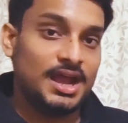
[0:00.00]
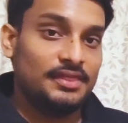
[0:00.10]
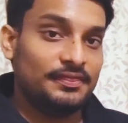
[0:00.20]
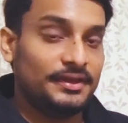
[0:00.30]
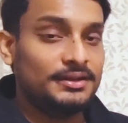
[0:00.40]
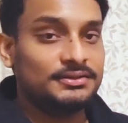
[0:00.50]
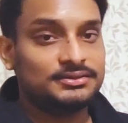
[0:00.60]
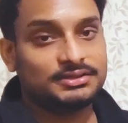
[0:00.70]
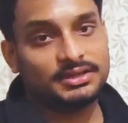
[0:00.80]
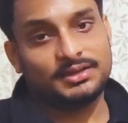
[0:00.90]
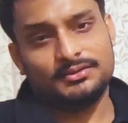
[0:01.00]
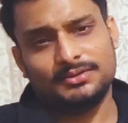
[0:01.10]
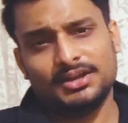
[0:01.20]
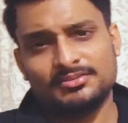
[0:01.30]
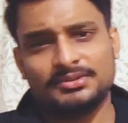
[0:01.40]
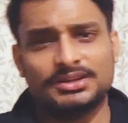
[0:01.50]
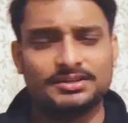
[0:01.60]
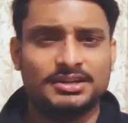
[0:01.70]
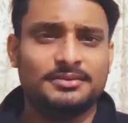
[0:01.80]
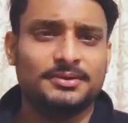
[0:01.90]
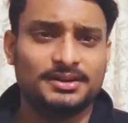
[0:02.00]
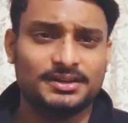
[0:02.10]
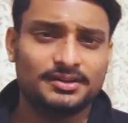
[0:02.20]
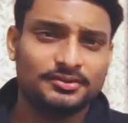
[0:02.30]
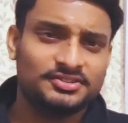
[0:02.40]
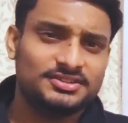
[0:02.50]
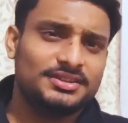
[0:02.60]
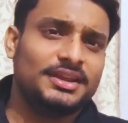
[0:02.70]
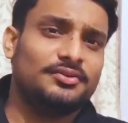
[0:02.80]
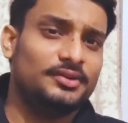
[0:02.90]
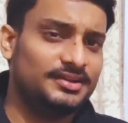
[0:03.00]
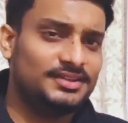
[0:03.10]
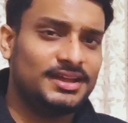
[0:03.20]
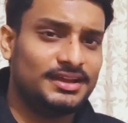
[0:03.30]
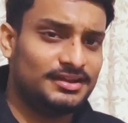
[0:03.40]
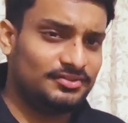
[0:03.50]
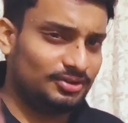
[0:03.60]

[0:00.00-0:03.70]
and then they ask me the networking questions like OSI layers,